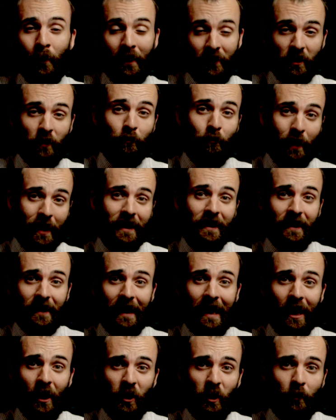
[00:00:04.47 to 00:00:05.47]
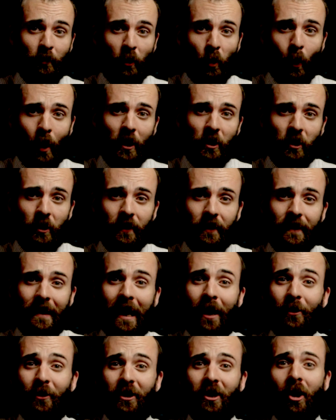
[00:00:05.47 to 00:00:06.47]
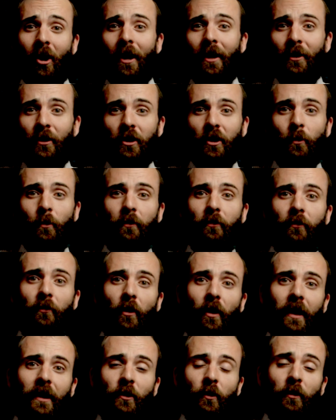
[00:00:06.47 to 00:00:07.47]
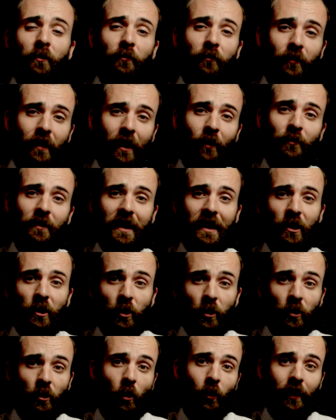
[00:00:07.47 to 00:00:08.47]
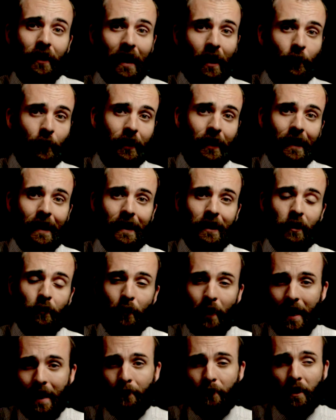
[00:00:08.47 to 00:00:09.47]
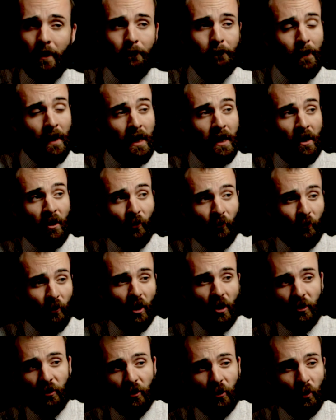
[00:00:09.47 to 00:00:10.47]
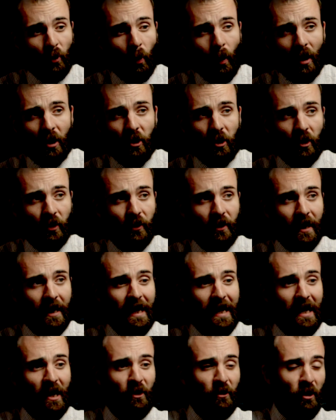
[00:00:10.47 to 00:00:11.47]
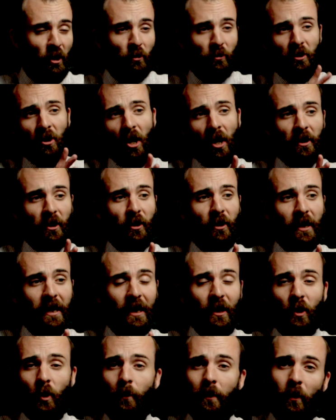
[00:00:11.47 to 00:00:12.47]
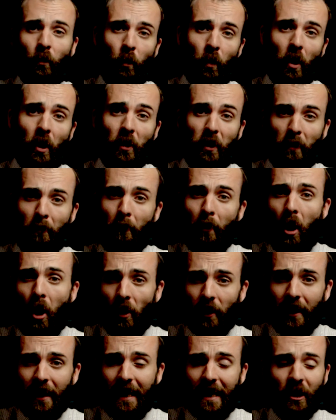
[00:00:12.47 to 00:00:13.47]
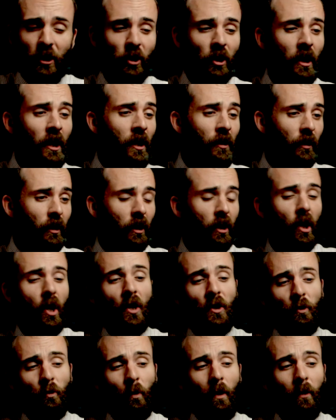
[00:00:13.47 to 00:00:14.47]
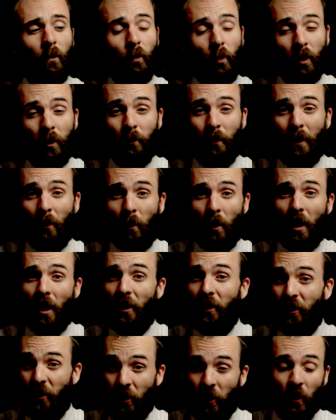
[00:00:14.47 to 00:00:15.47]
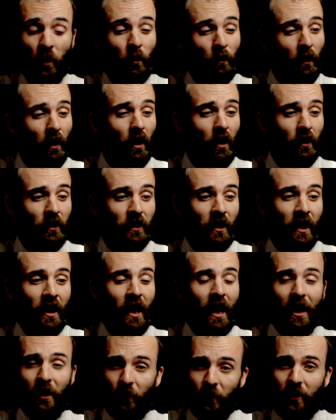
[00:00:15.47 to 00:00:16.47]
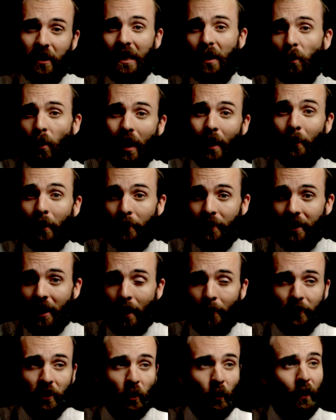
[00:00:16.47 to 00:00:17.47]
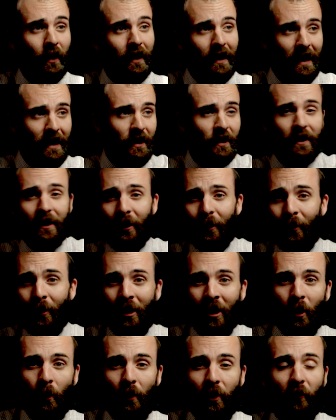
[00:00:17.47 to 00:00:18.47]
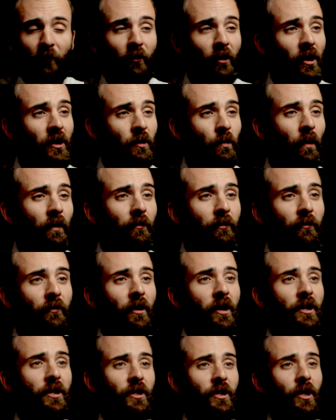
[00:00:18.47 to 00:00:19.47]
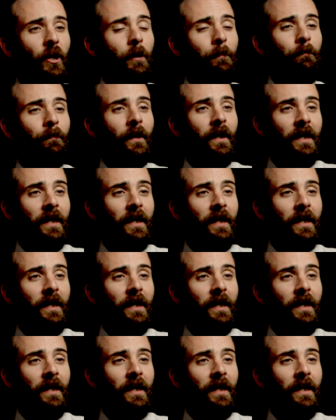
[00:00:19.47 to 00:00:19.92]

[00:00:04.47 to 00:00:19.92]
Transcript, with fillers: We have some basic algebra questions now, the kind that you would find on a foundation non-calculator paper. First two questions here, those kind of things would be worth a mark each. The last one would be worth two marks, and you'll see why when we come to it. Let's deal with the first one first though.